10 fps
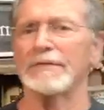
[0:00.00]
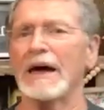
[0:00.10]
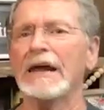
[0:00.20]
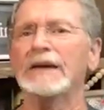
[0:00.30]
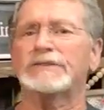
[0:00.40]

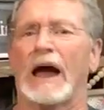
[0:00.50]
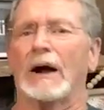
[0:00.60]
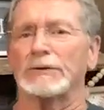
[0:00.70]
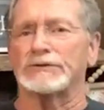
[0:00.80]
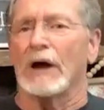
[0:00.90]
that he
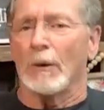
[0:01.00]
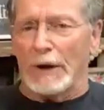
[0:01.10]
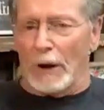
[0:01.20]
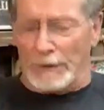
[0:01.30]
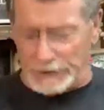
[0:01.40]
tells,
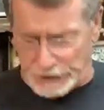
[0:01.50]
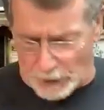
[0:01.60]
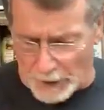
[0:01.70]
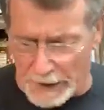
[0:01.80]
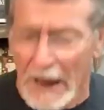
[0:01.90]
we know this
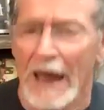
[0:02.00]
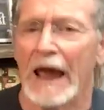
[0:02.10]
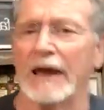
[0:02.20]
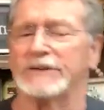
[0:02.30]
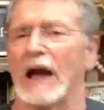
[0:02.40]
story,
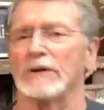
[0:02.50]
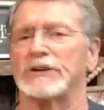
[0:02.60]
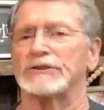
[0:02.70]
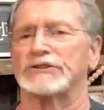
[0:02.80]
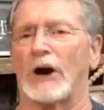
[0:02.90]
he tells his